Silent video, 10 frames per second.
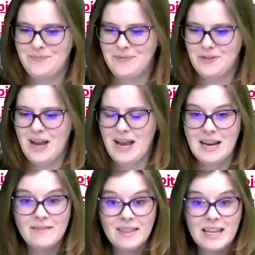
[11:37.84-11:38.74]
Okay, and
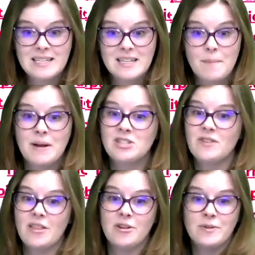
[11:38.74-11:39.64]
I've linked a bunch of
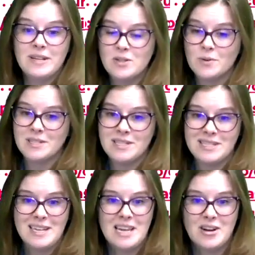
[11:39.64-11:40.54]
other resources
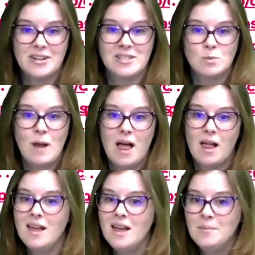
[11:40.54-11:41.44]
in here as
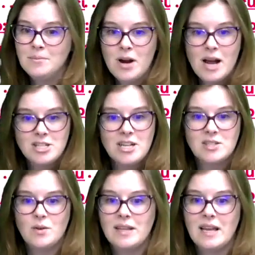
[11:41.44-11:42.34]
well. Projects,
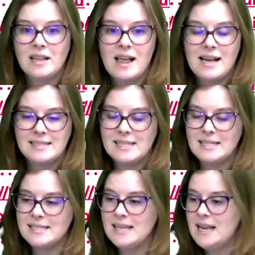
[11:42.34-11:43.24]
online
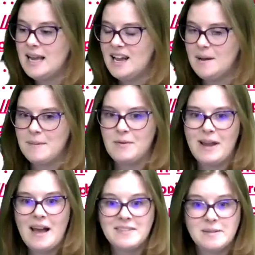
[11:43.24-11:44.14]
classes. If we
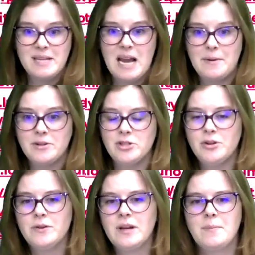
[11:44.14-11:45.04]
have some time, I'll show
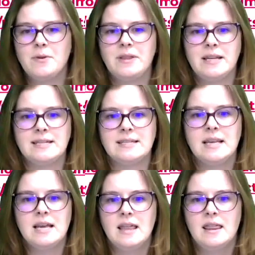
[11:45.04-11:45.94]
you a couple things
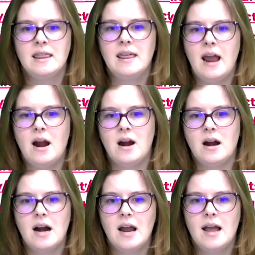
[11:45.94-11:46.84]

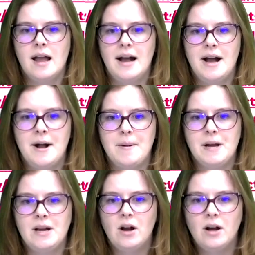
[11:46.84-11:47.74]
there.
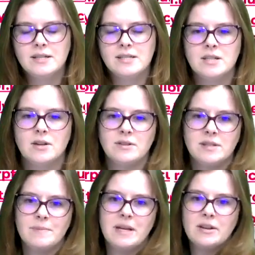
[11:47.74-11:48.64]
And also
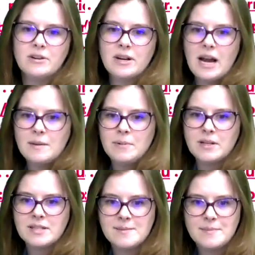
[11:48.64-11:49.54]
some beginner
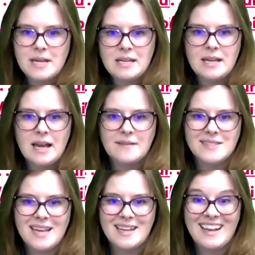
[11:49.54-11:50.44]
guidebooks, some PDFs,
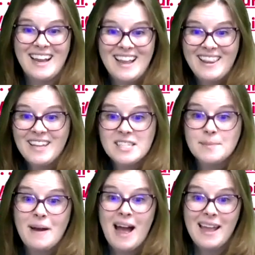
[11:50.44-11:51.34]
and links to
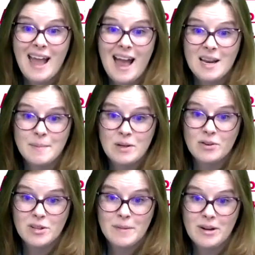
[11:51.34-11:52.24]
Pi Academy
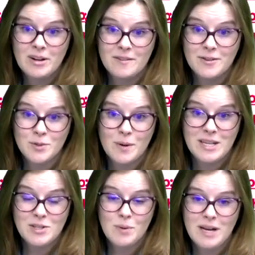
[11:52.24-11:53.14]
North America for
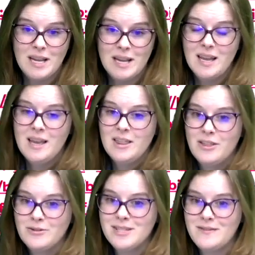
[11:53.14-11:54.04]
2020.
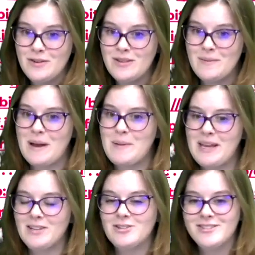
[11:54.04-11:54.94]
Those of you that might be
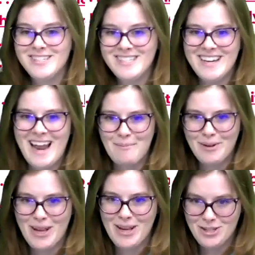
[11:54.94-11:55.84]
interested,
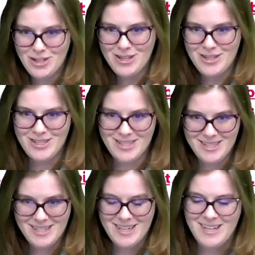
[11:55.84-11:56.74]
applications
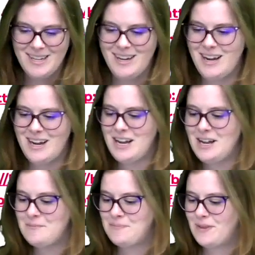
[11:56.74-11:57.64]

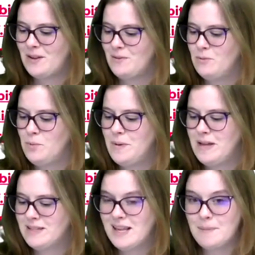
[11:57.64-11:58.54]
will be
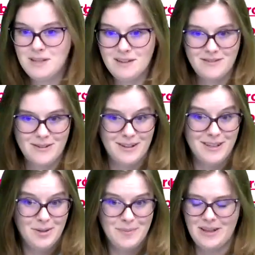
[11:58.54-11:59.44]
accepted for a
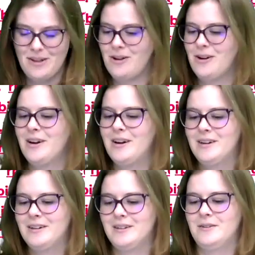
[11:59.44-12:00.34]
little bit longer.
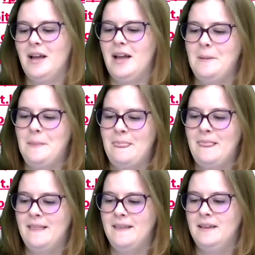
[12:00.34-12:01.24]
Okay?
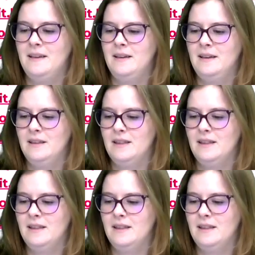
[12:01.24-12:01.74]
And